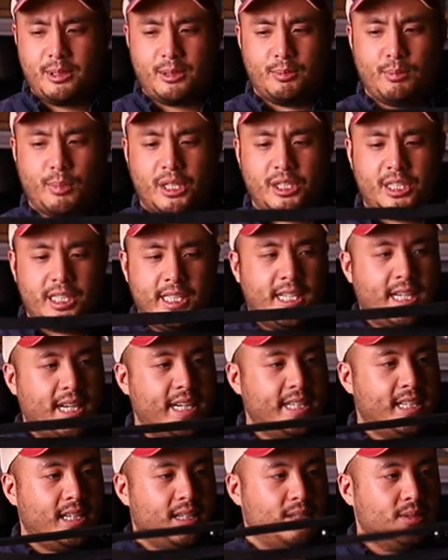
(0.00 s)
These bungee
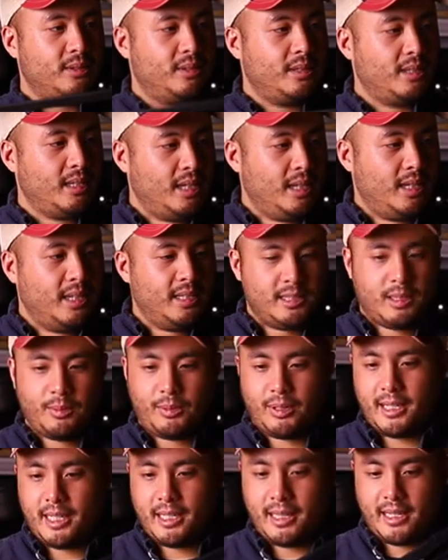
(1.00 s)
tie downs,
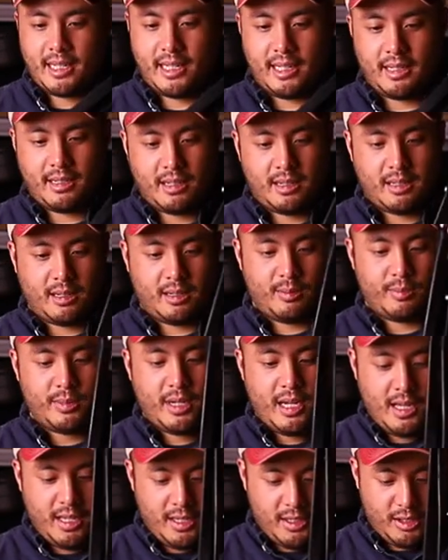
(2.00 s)
something like that.
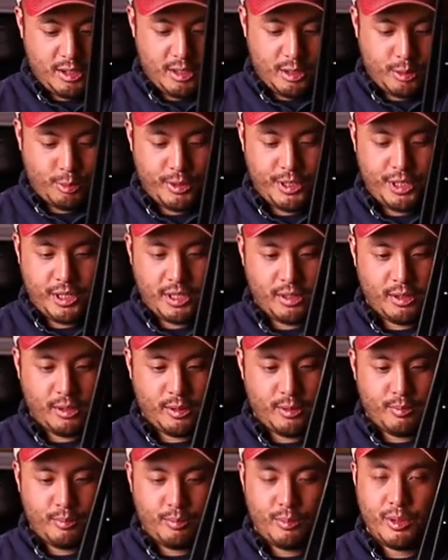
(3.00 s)
It's just when
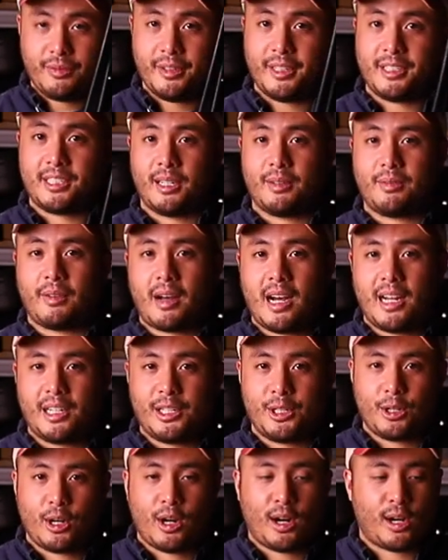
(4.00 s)
you're moving stuff on
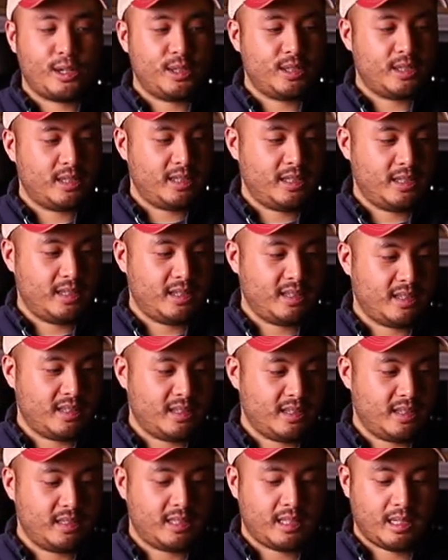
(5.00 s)
your cart,
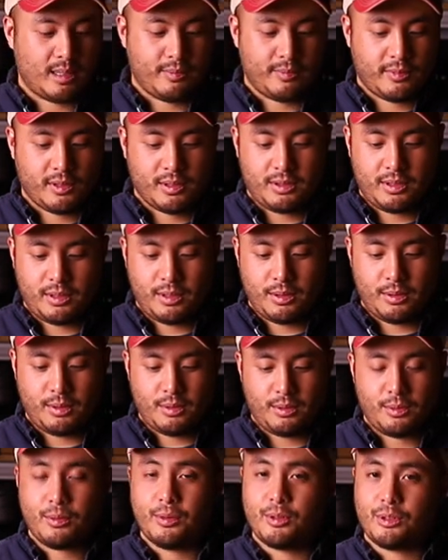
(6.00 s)
it's helpful
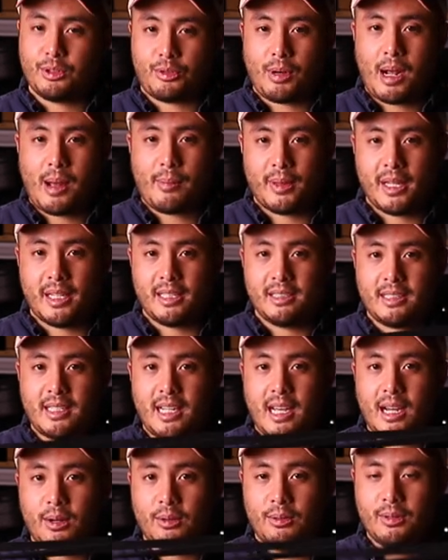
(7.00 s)
to strap things
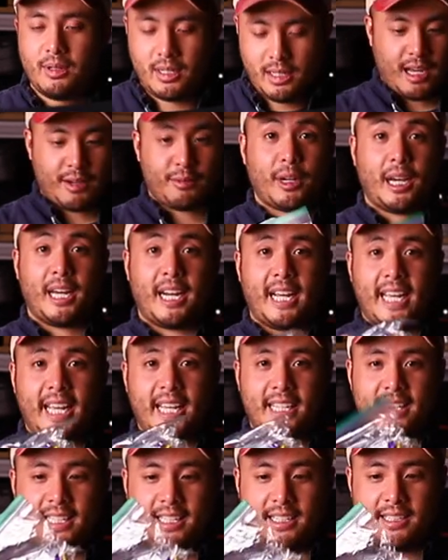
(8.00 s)
down. I forgot I
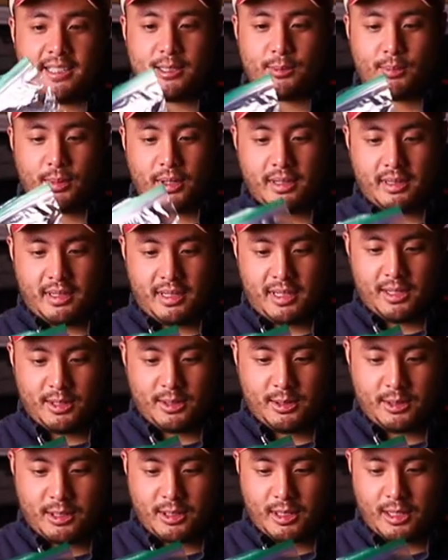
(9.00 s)
had these, but
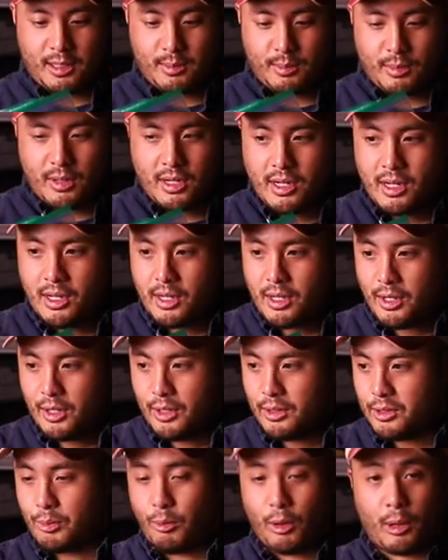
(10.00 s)
here's some
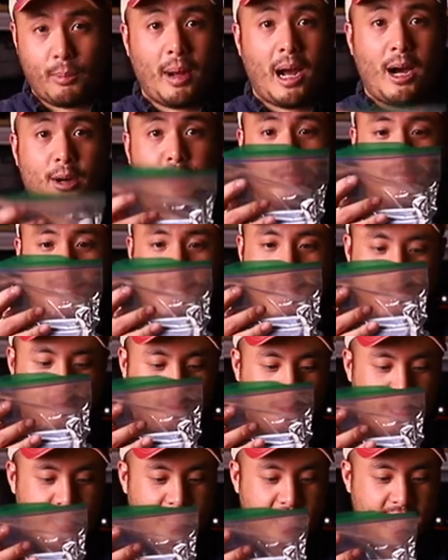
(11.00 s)
more powdered
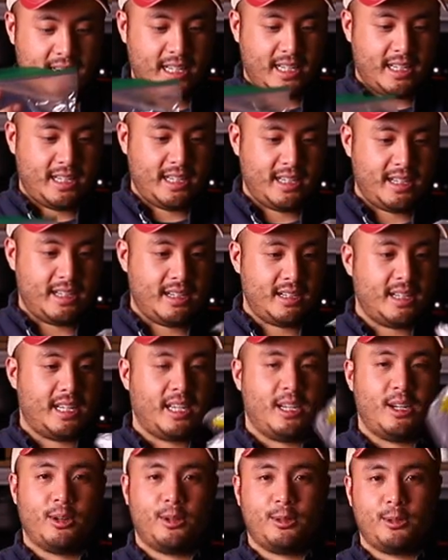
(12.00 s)
Gatorade, and
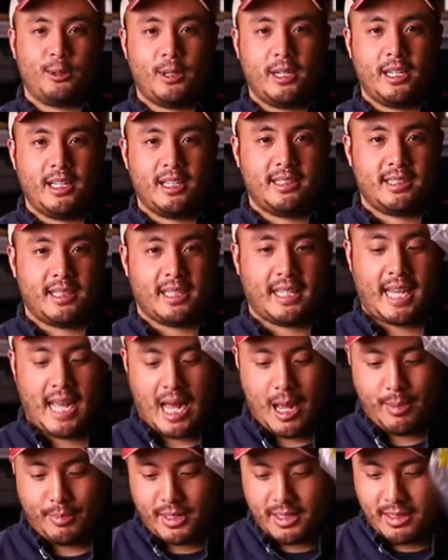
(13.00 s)
here is a
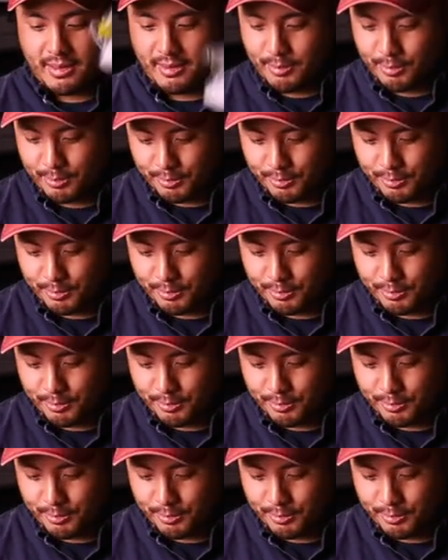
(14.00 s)
capet.